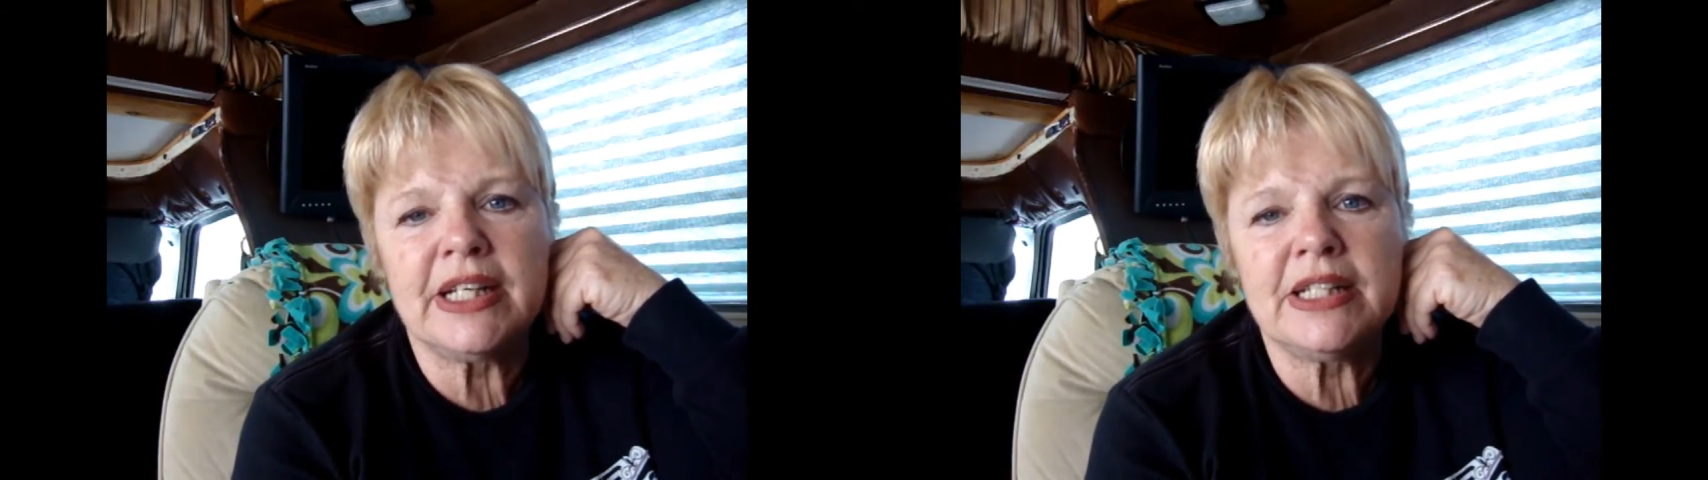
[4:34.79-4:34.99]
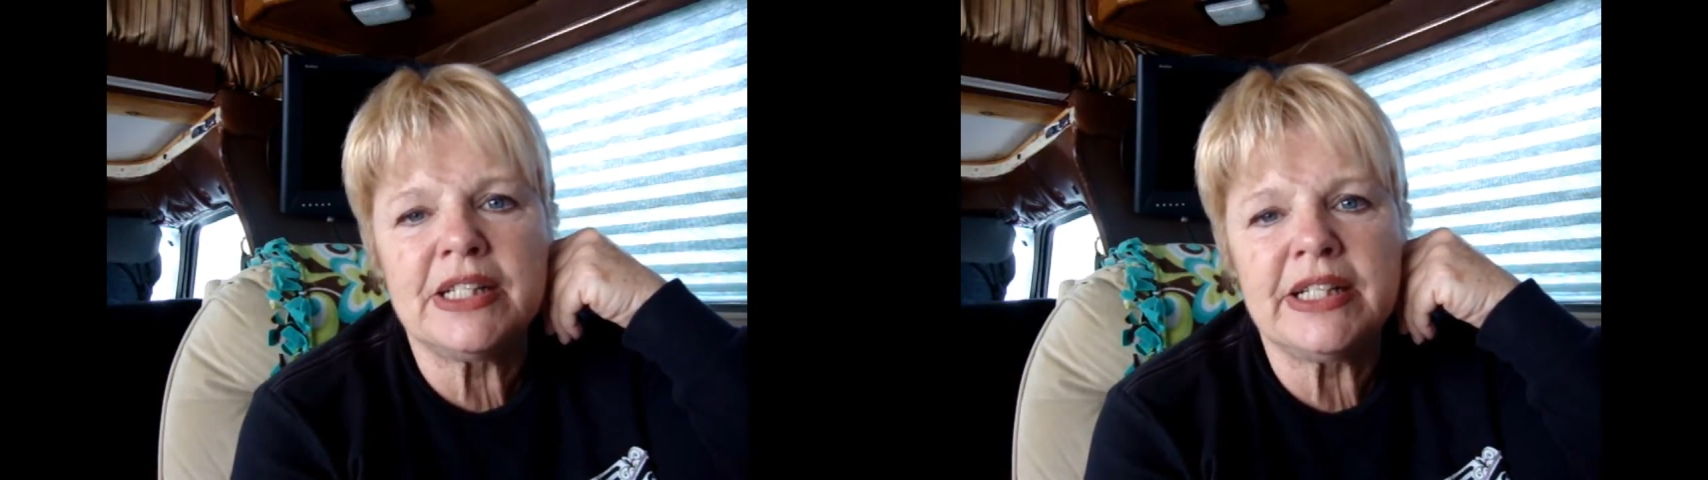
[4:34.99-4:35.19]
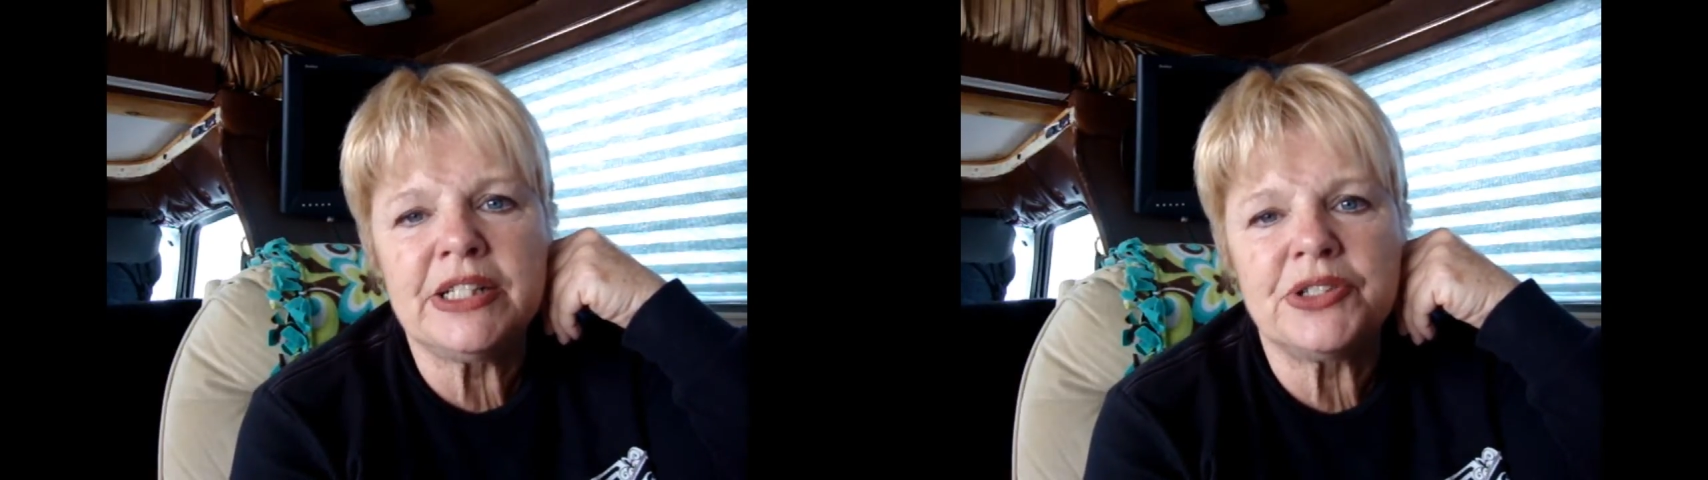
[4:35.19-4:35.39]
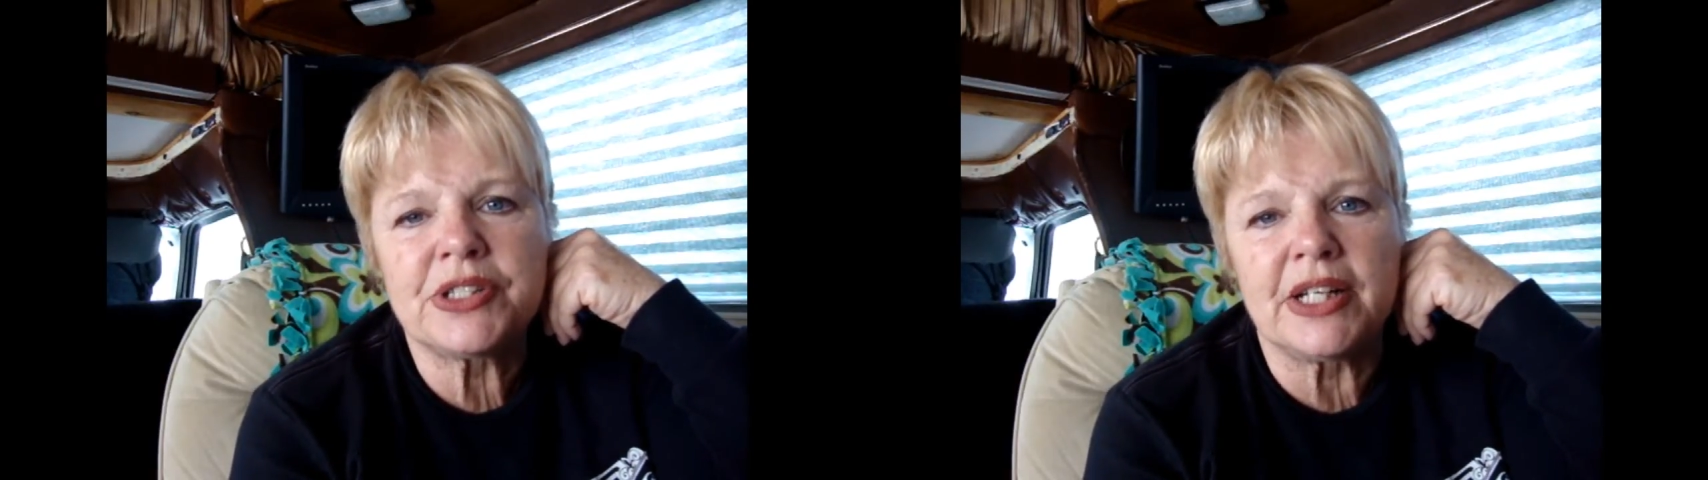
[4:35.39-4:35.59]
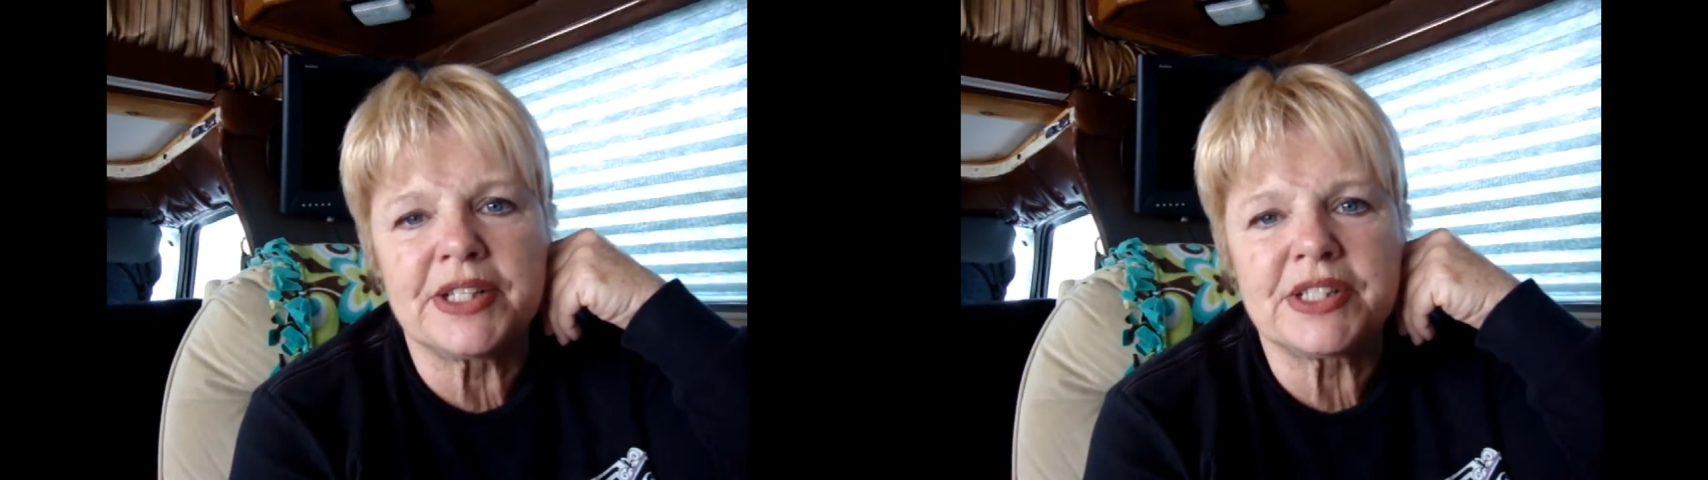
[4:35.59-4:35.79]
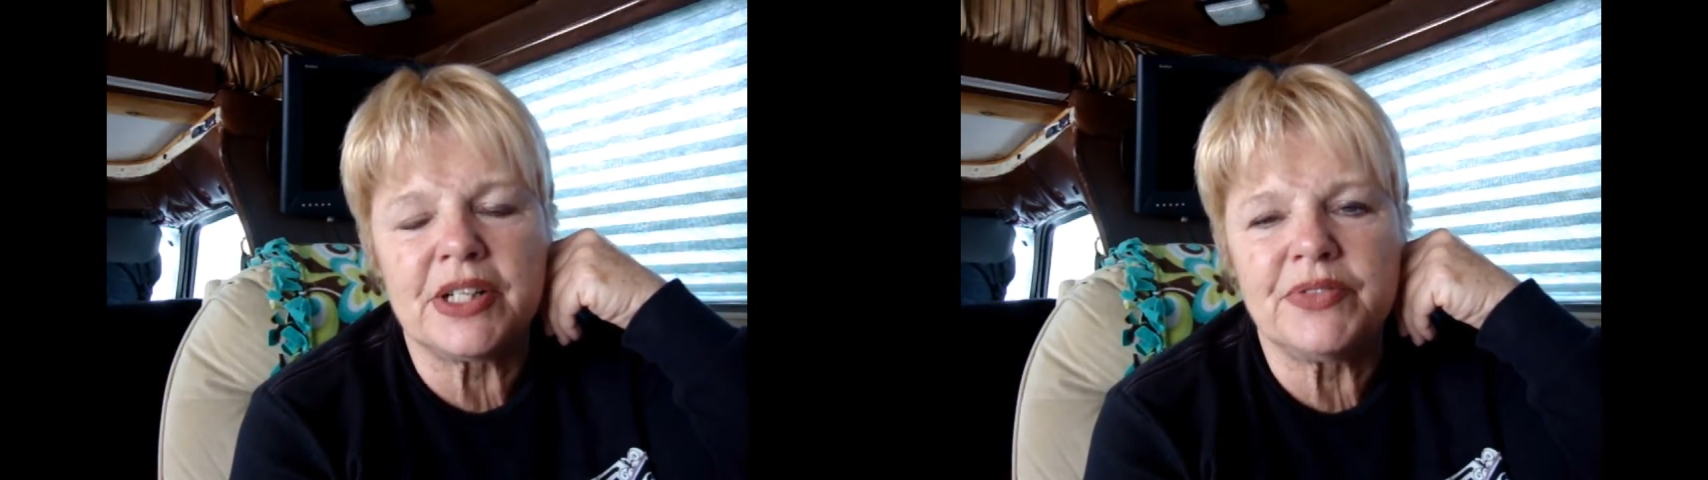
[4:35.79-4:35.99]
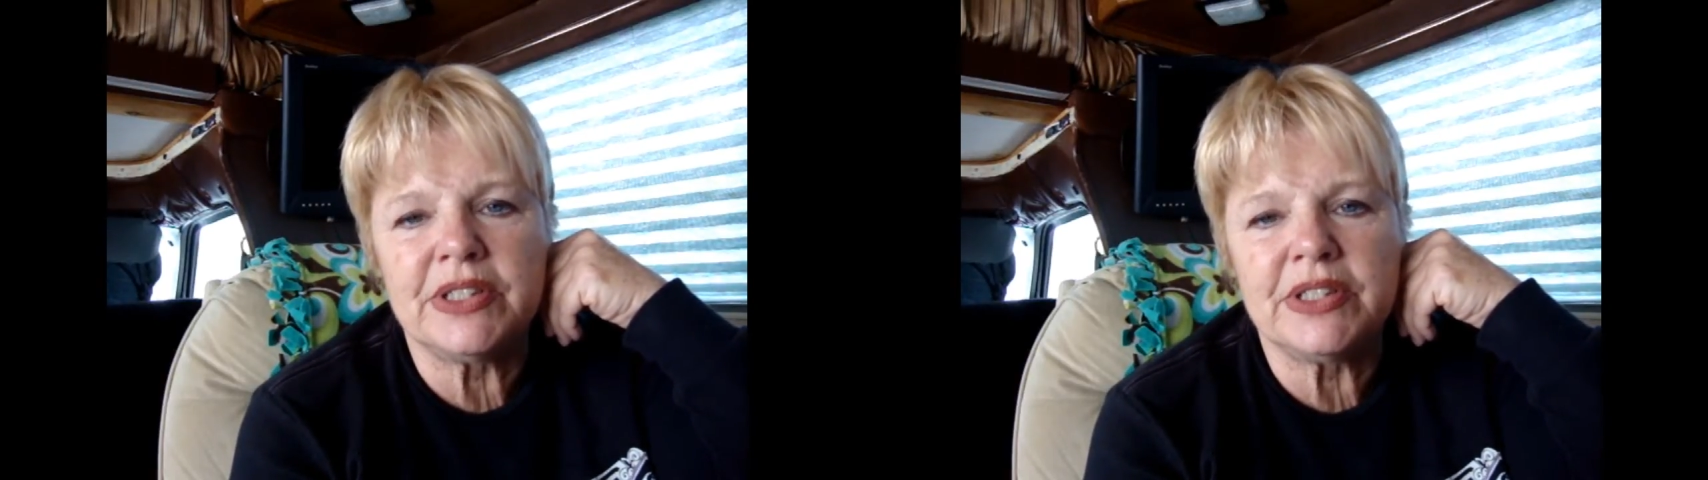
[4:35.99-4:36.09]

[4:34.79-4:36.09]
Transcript: He knows a lot of stuff.